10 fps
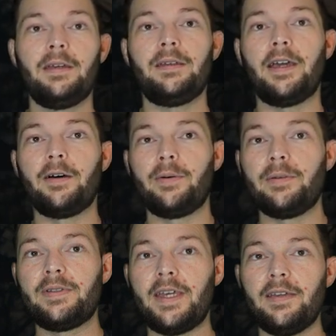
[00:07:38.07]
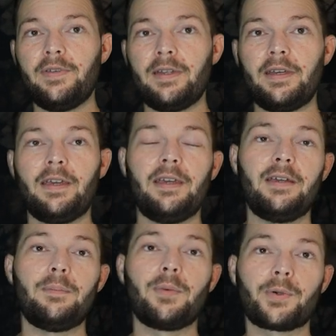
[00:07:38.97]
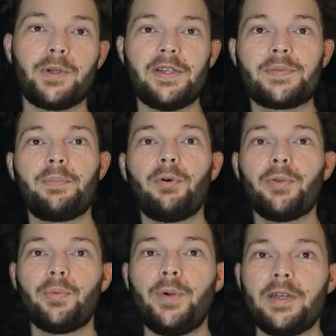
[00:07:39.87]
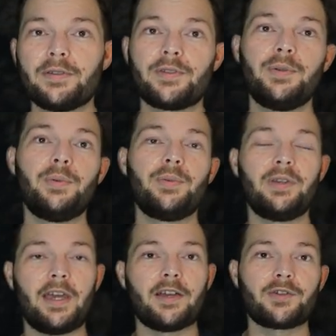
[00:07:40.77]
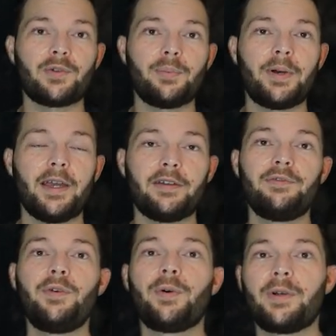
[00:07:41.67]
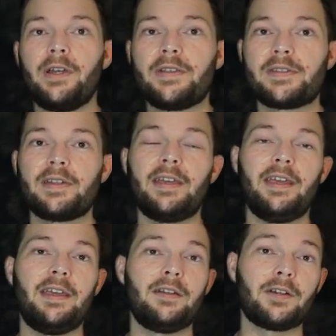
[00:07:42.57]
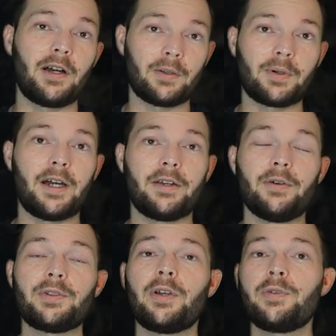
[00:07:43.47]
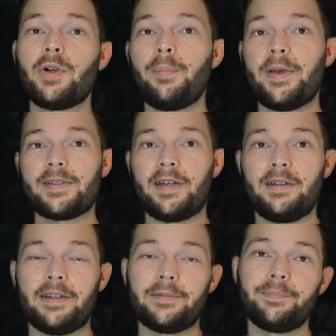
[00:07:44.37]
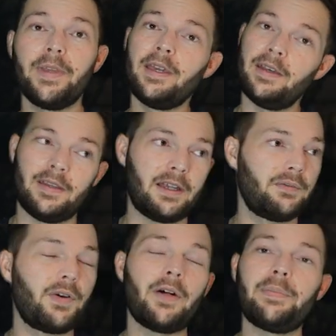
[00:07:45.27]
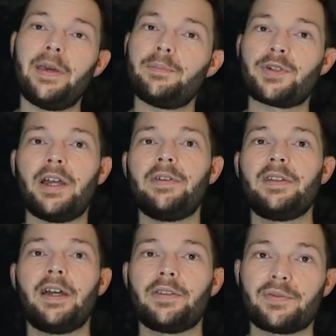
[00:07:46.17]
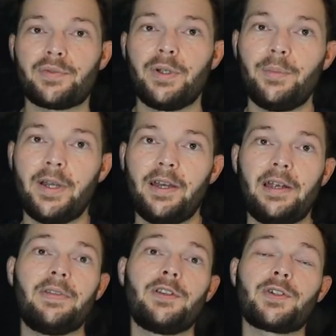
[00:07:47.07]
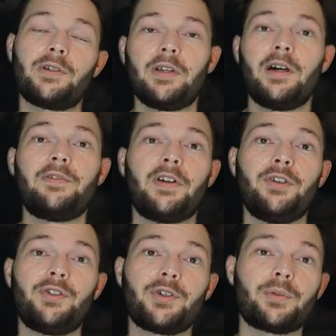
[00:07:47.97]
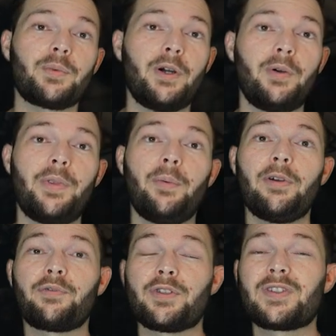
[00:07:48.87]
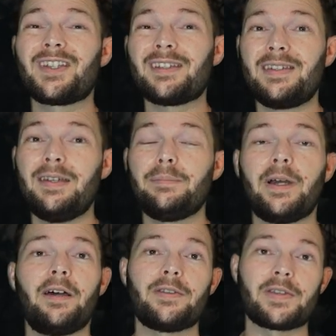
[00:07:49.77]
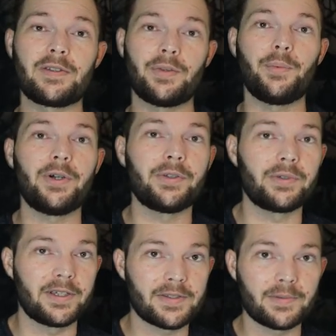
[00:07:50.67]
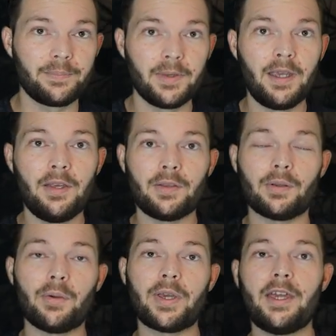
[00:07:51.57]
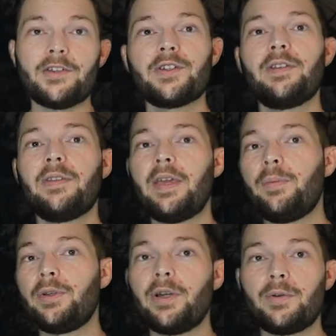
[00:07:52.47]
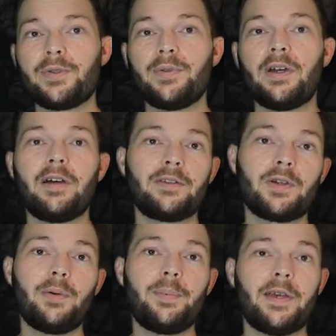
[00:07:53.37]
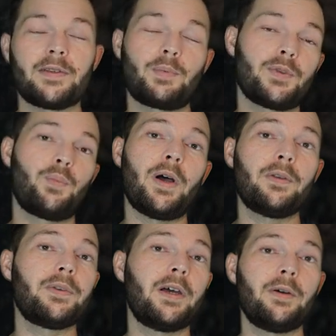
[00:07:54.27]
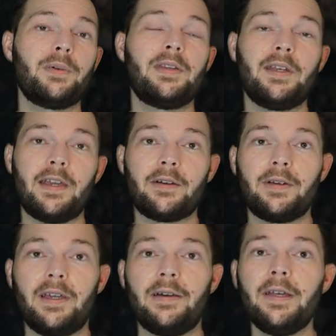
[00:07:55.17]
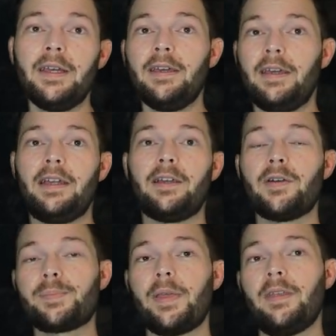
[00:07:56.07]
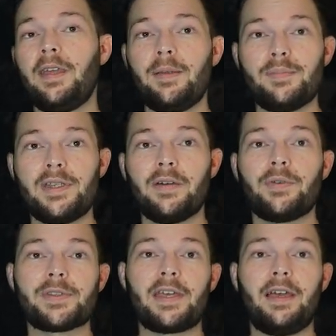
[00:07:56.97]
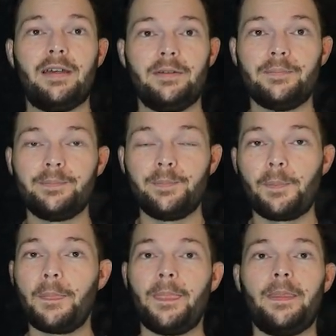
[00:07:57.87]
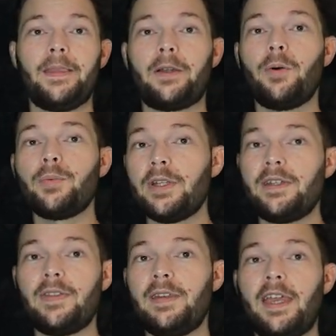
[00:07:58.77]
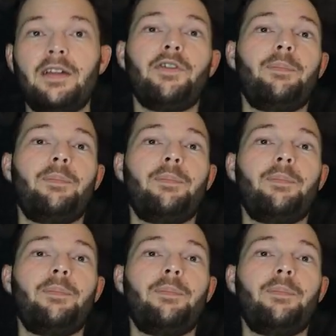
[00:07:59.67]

Now, David and Maurice both went to the National Pike Forest in Colorado to go topaz hunting. That involved them driving down the freeway and then turning off on a dirt road that went for 16 miles into the wilderness. The location that they would go to to hunt topaz was well known in the area, and it goes by the name Devil's Head. Not only did the Native